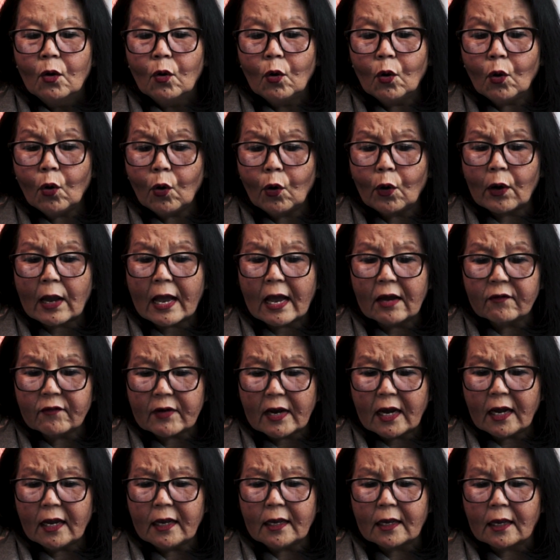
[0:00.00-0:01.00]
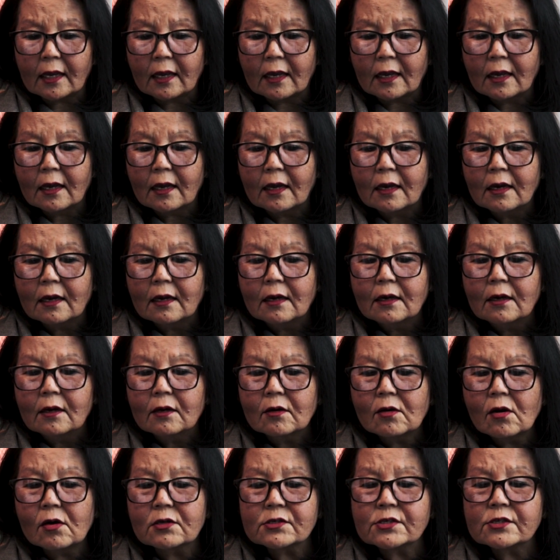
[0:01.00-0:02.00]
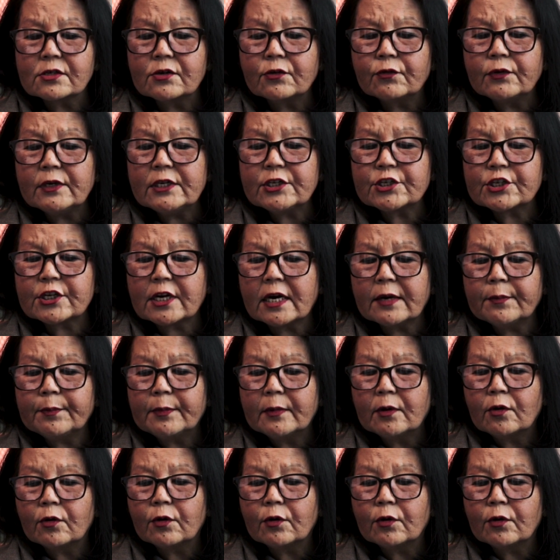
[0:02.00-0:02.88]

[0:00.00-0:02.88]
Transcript: Oh, have I? Klaussner reached up,